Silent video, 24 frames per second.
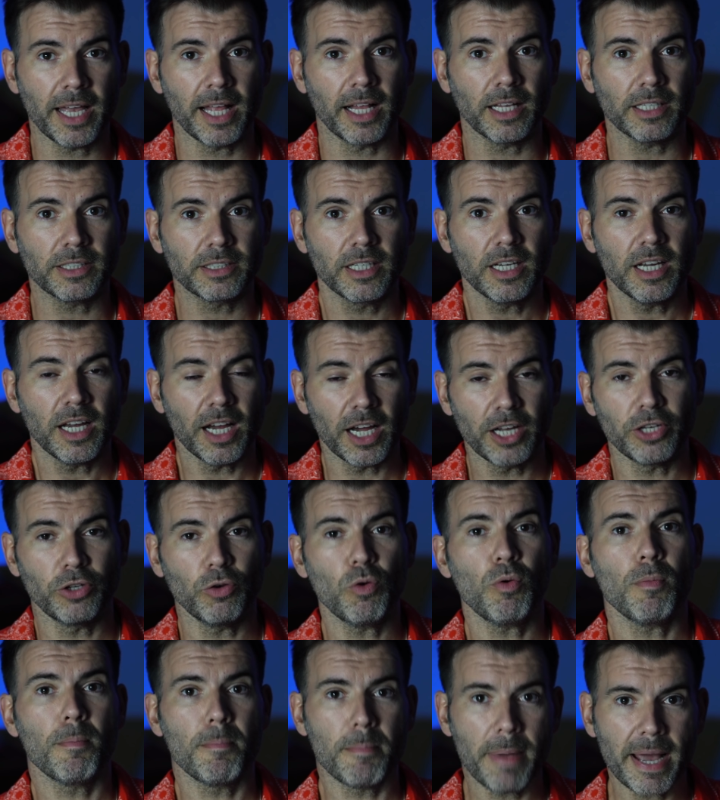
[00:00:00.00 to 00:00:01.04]
else, and
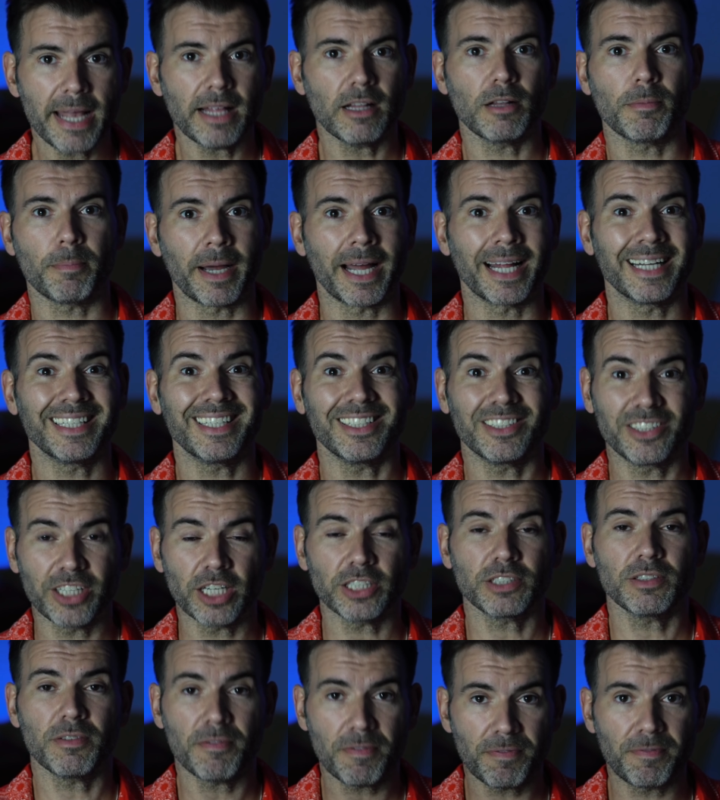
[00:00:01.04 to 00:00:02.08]
your metal band
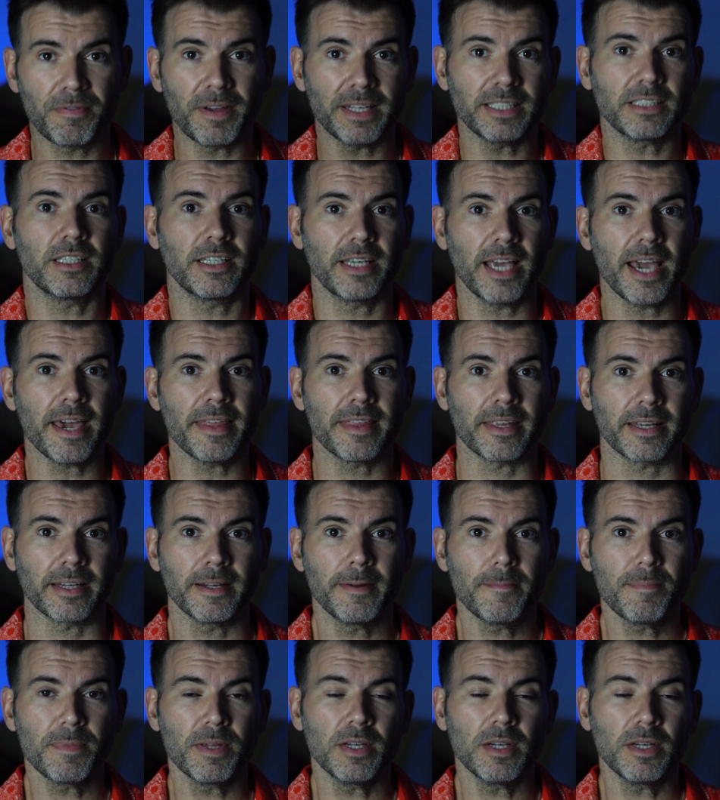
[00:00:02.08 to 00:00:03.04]
doesn't fit together.